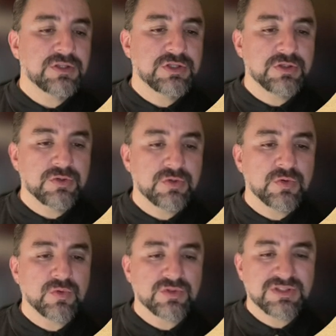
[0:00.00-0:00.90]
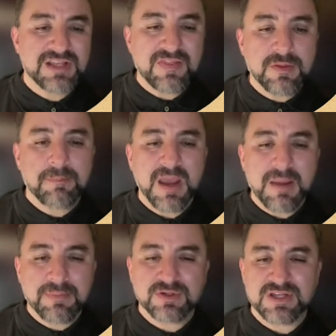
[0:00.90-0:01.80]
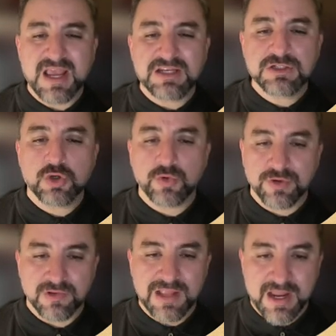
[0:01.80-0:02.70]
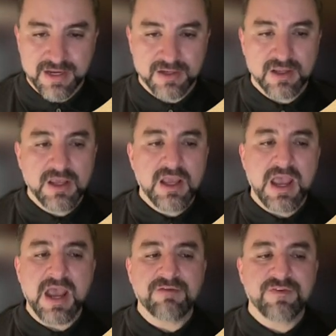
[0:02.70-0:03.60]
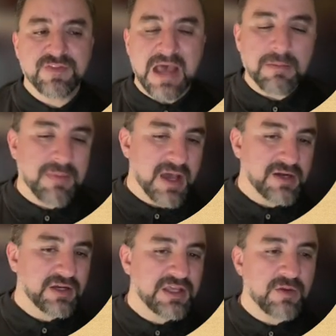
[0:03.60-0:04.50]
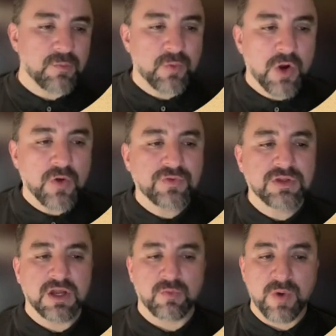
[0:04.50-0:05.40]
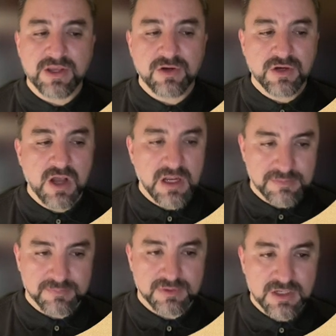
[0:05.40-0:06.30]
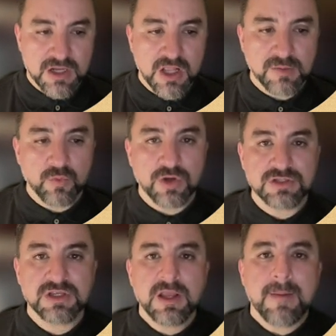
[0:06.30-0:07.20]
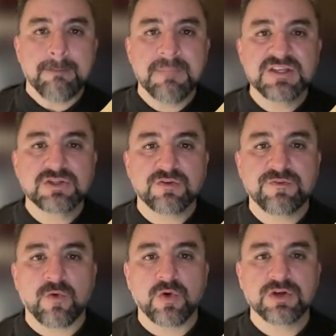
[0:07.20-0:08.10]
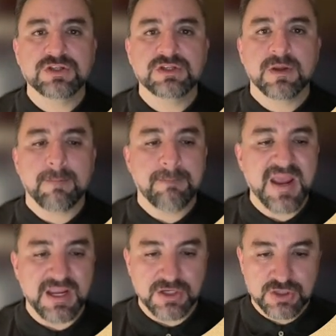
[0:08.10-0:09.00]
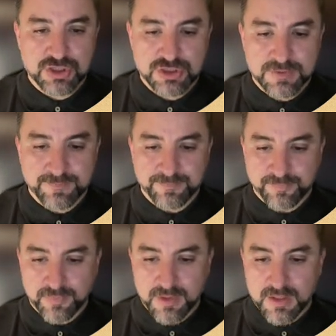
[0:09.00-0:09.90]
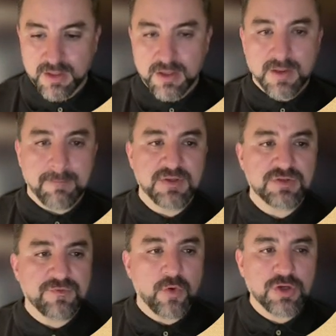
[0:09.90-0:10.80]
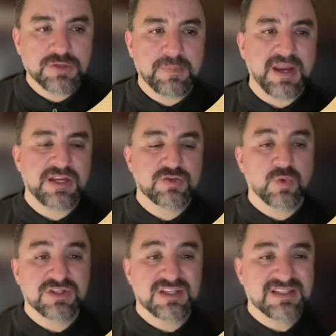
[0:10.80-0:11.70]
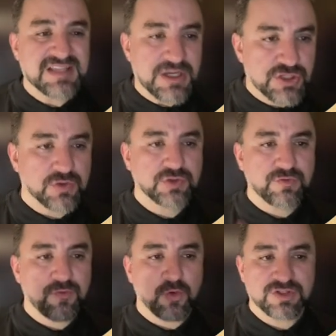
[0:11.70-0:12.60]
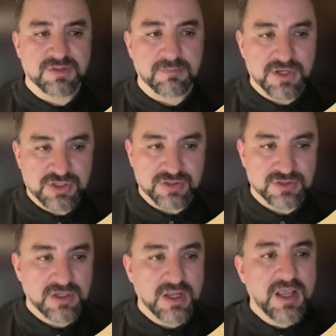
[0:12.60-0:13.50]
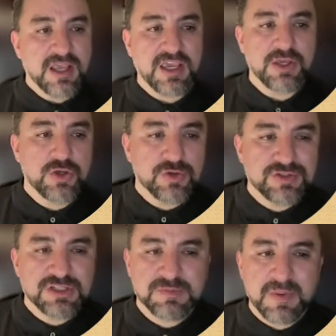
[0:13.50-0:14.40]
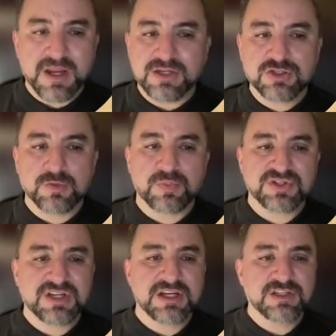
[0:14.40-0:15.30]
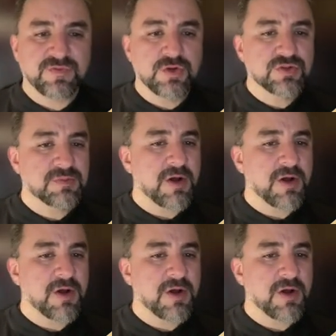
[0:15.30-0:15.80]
to set the paper's editorial line, and for that matter, he wrote a regular column. The column was Mr. Ford's Page. Mr. Ford's Page was essential to Ford's ambitions. He used this page to present his views